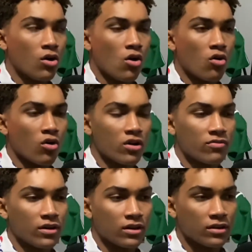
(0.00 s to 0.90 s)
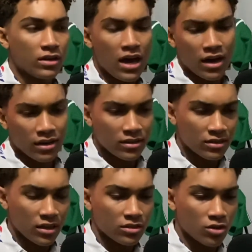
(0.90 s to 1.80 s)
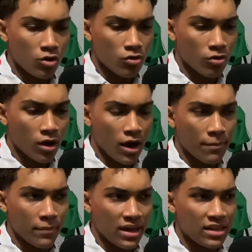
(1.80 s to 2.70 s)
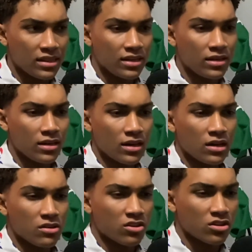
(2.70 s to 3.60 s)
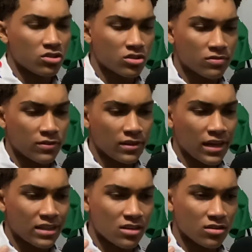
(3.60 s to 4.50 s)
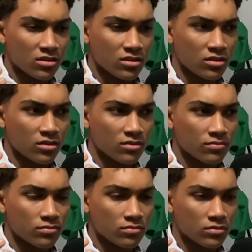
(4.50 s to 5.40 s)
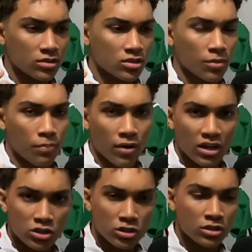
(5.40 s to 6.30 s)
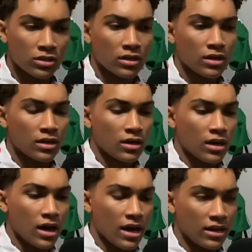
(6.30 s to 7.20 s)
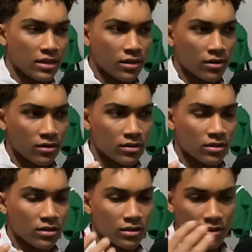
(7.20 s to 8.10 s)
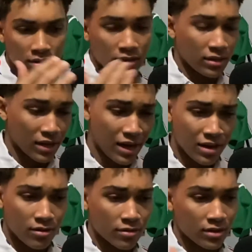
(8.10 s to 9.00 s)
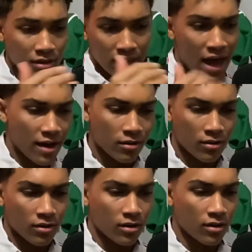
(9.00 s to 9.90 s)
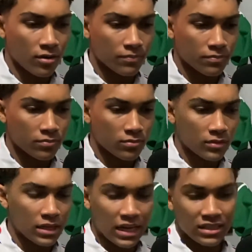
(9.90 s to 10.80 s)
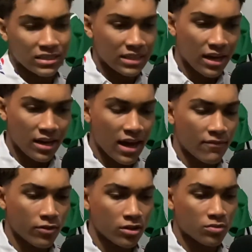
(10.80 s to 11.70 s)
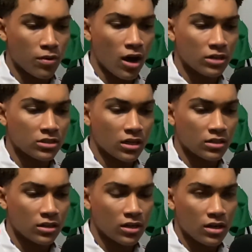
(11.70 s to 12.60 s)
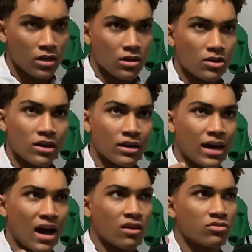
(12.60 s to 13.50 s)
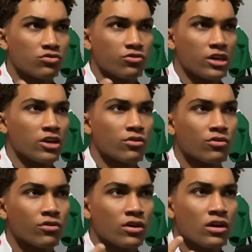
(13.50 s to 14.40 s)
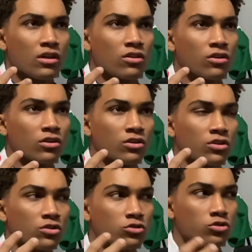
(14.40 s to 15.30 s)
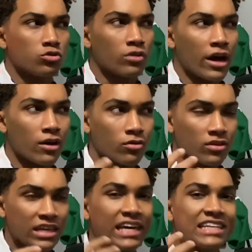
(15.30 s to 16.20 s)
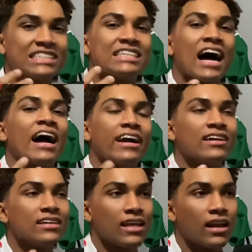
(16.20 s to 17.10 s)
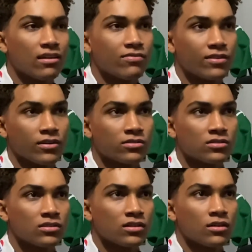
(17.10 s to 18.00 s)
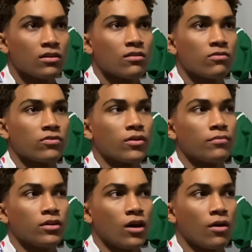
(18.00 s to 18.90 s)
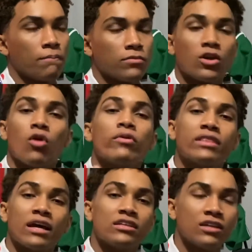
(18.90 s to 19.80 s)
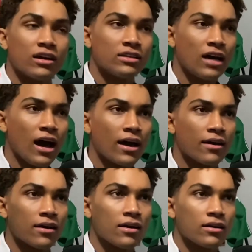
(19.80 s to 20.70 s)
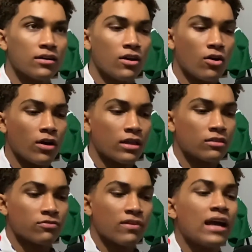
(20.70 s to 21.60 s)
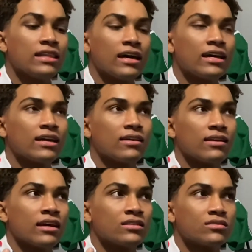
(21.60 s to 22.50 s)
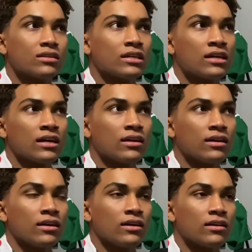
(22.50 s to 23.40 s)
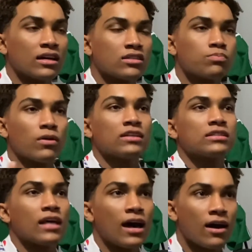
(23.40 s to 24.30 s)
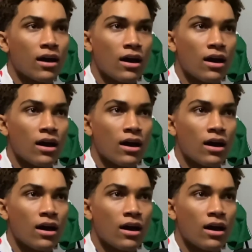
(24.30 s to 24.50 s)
or even, yeah, and Don't Cry, mainly you can just feel like the depression. And in the latter, like the second half of this project, you can kind of feel the dread or the anxiety that he feels from, you know, knowing that he's gonna die, you know. And the fact that he can express that